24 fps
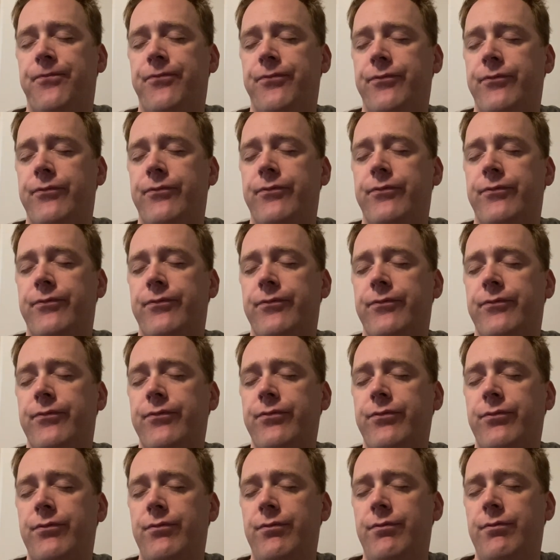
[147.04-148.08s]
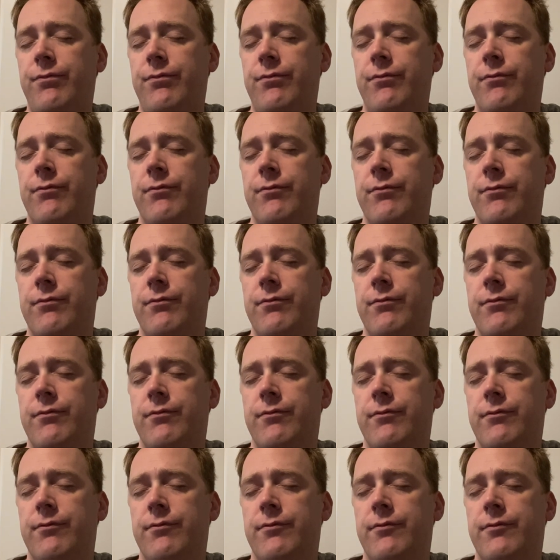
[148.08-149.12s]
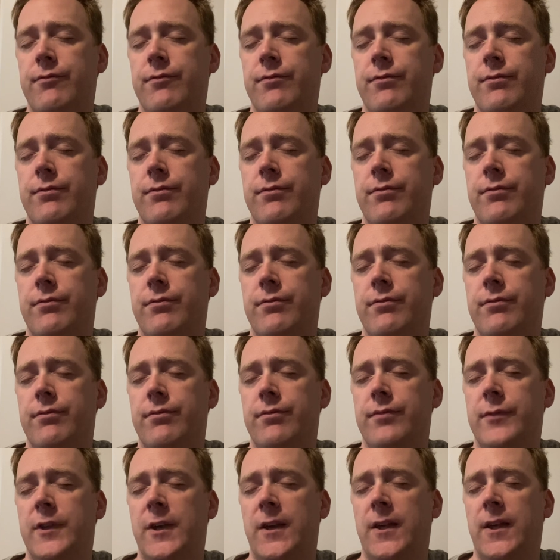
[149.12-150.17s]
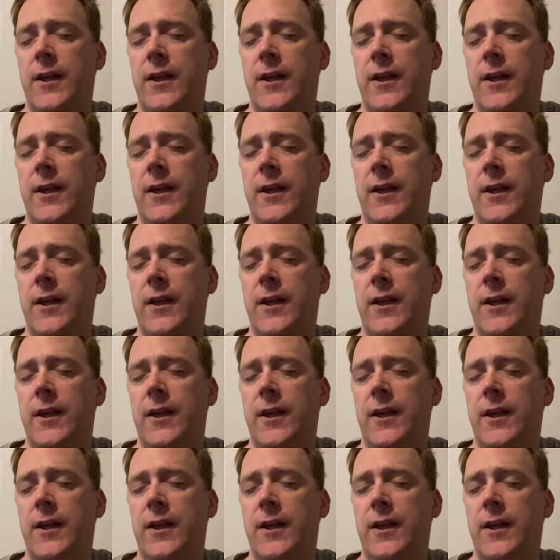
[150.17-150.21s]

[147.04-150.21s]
Nothing is said.